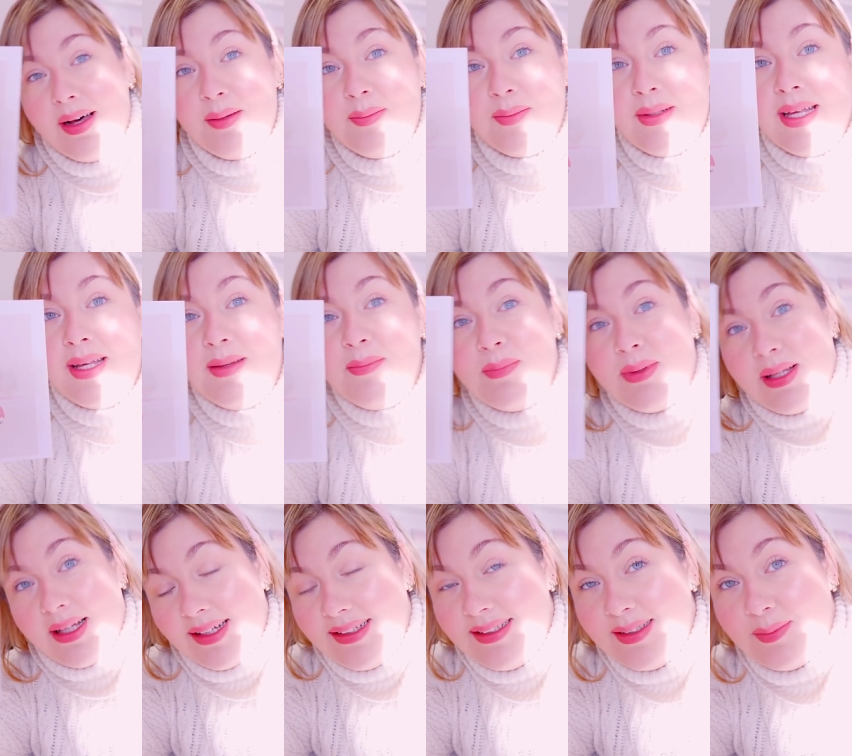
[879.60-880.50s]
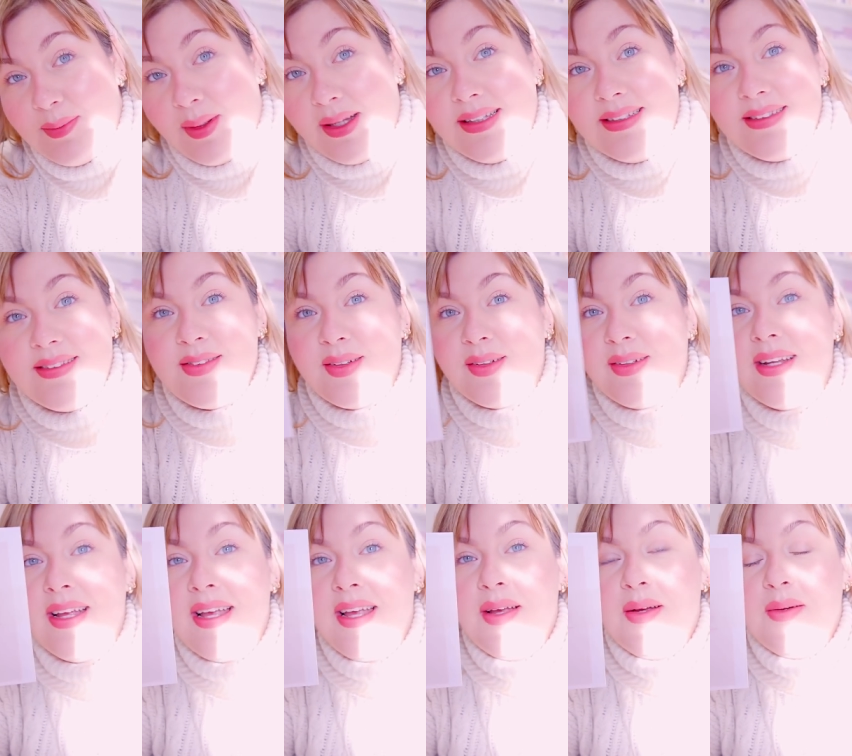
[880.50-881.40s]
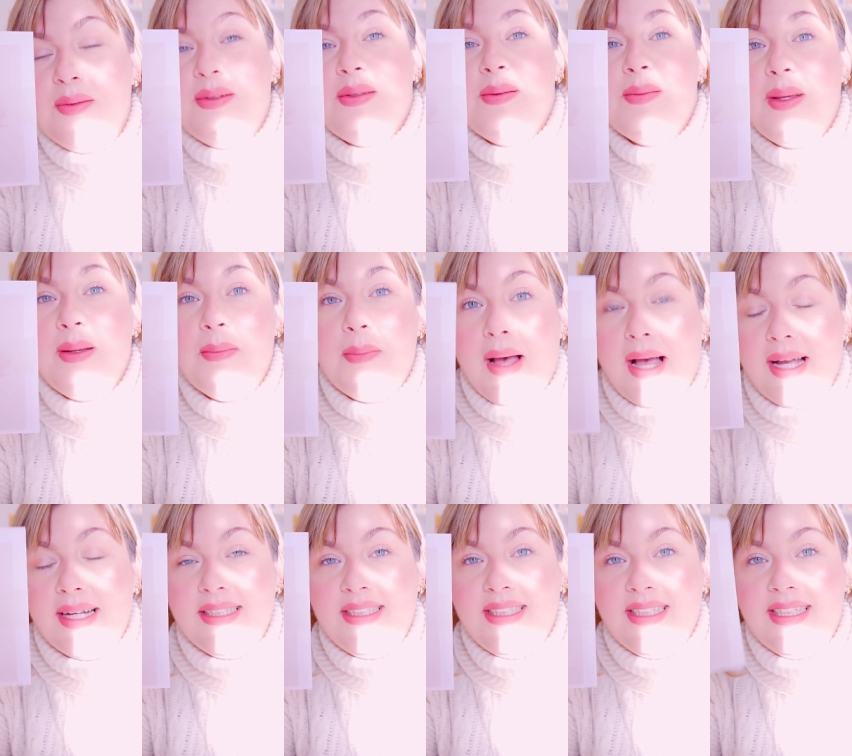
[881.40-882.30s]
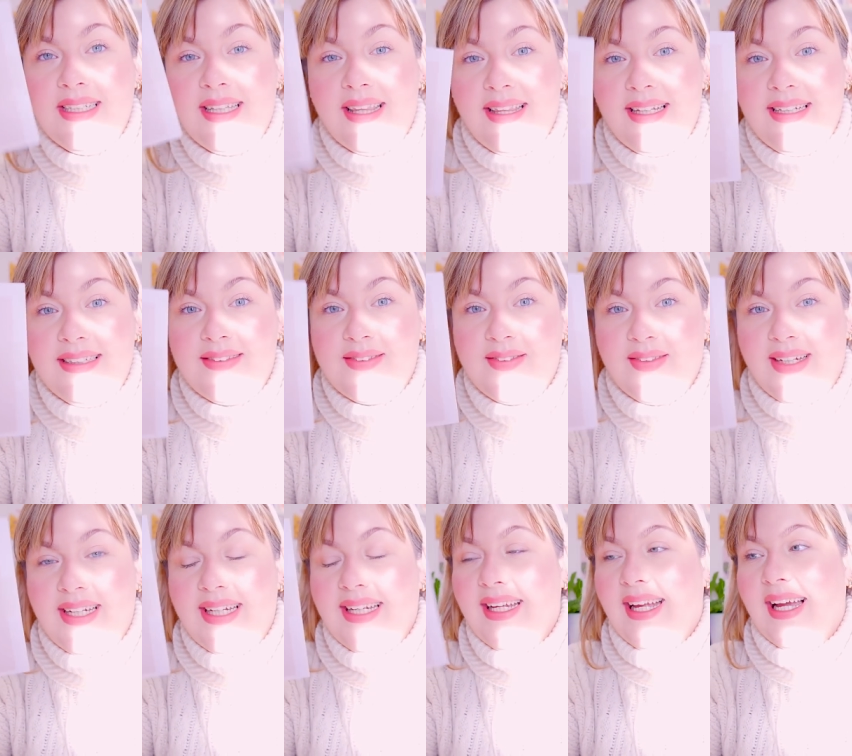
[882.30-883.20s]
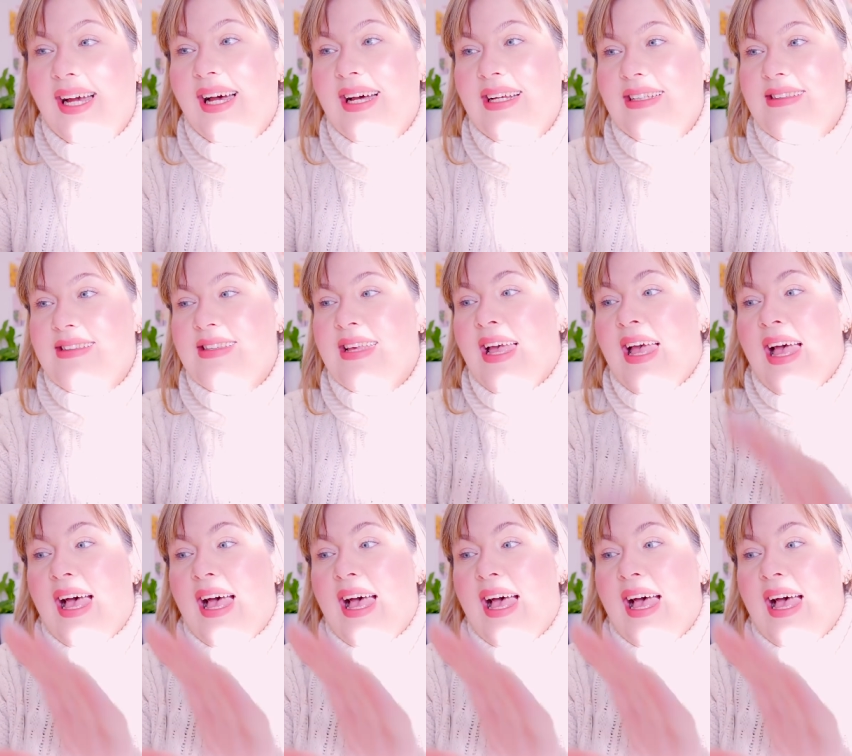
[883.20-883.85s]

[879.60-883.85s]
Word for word: I'm getting blinded by the sun, was me packaging these greeting cards.